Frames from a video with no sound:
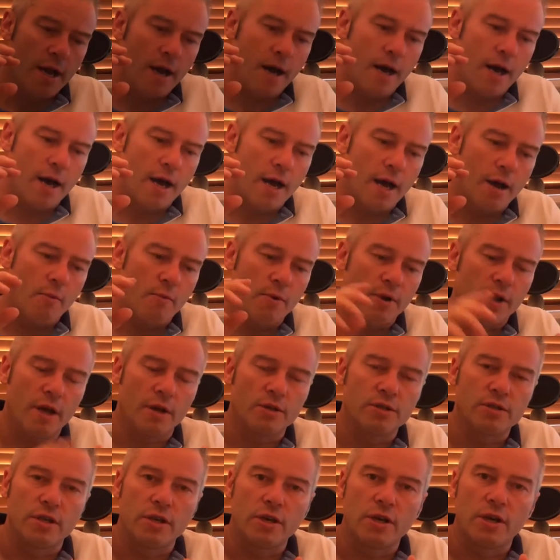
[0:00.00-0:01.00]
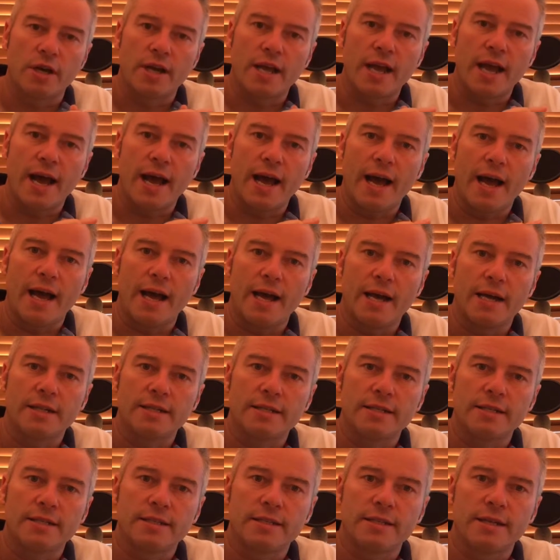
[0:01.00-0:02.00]
We're going to look
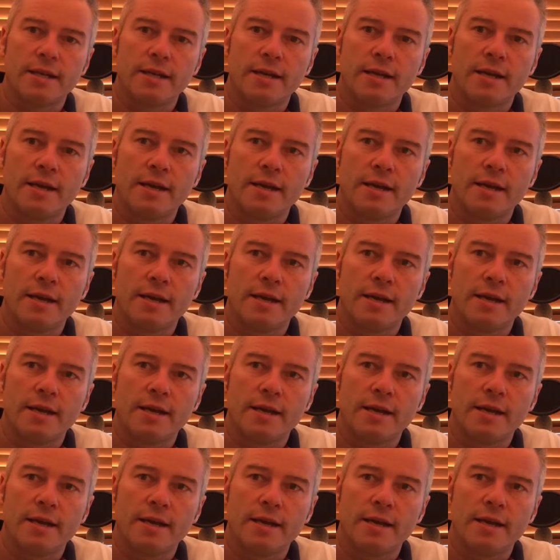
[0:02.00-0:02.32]
at